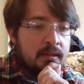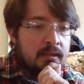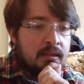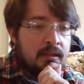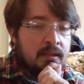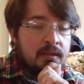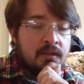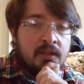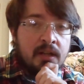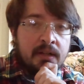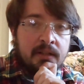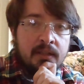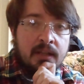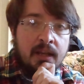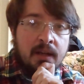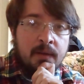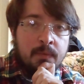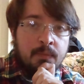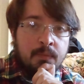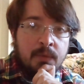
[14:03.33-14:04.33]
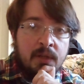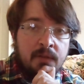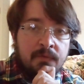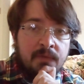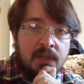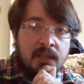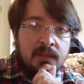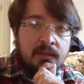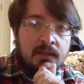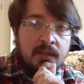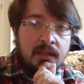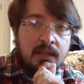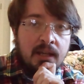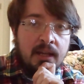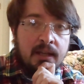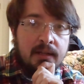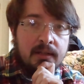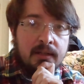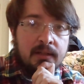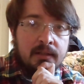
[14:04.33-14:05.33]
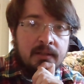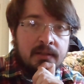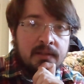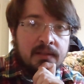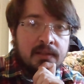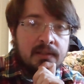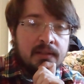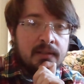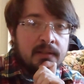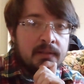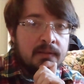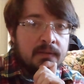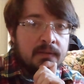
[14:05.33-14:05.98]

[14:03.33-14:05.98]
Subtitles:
They shut down movie theaters.